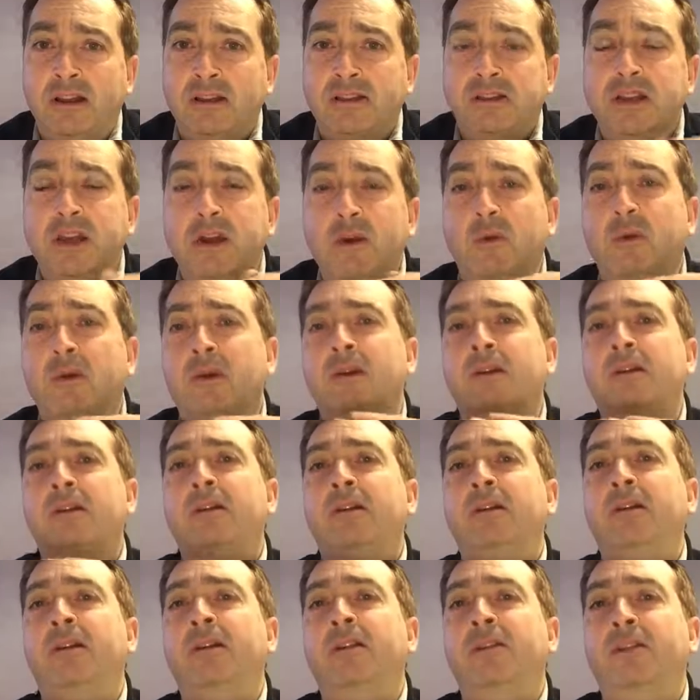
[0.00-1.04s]
So,
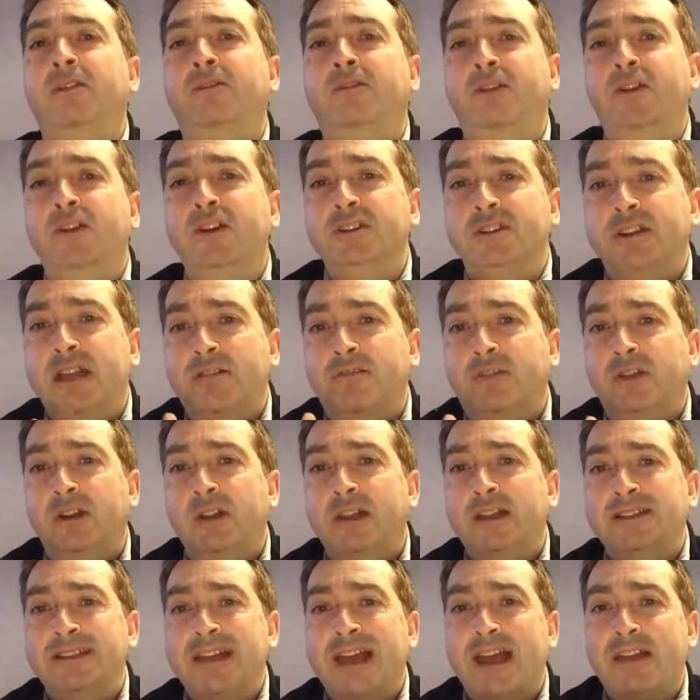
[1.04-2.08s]
the first level
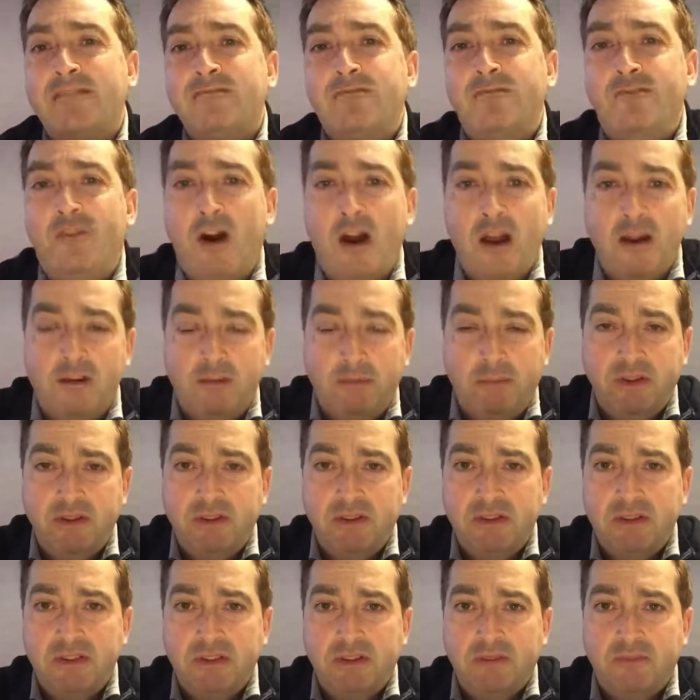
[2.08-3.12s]
is
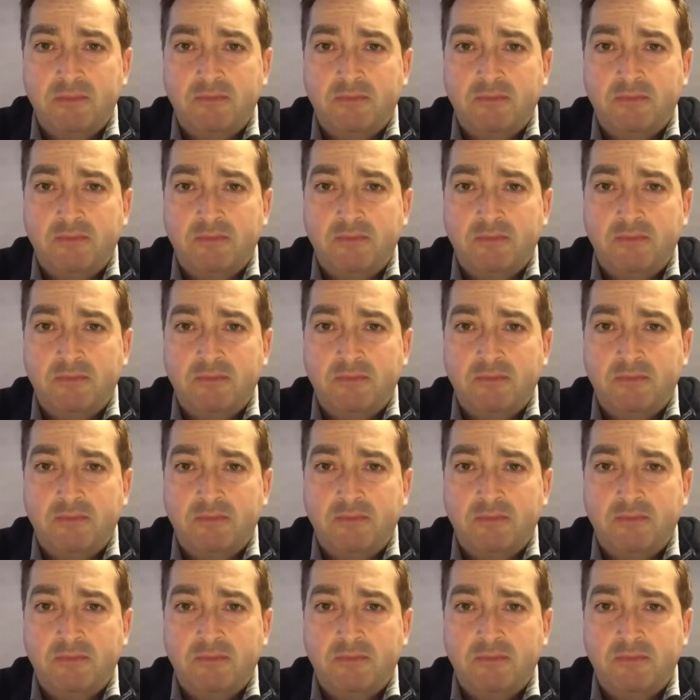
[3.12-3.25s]
environment.